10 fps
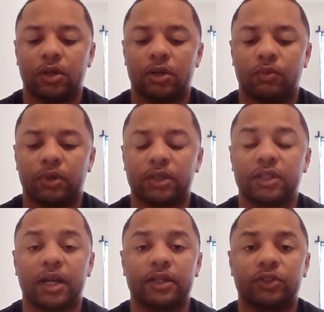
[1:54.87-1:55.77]
When I
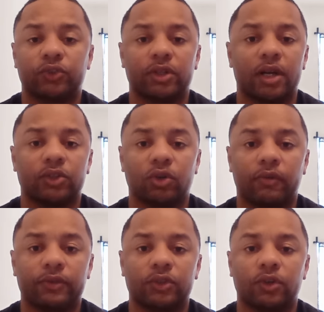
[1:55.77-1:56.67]
assign a triage
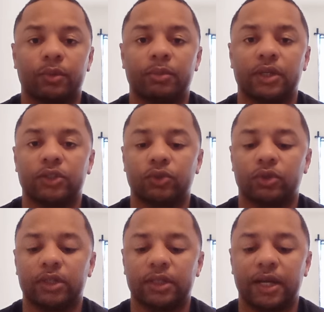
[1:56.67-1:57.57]
officer, I'm gonna make sure
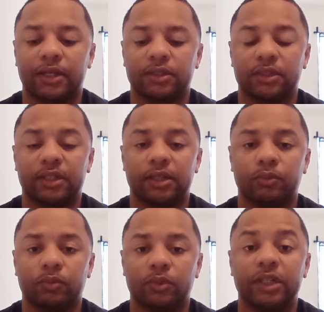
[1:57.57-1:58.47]
he
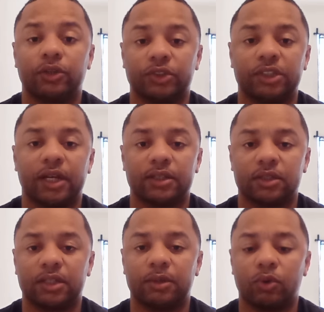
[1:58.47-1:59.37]
or she has a
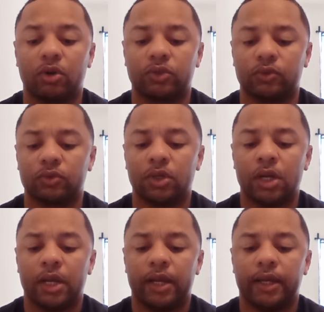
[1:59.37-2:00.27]
team also,
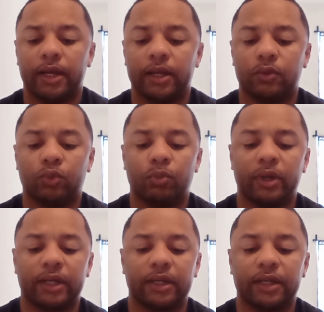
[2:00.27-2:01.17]
and we'll
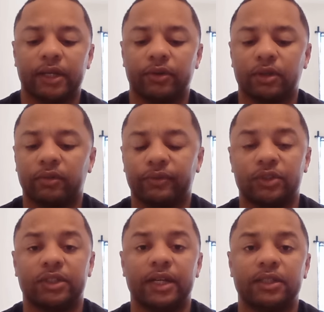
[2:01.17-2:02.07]
make an area for
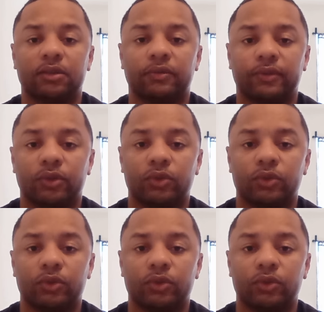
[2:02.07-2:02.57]
staging for those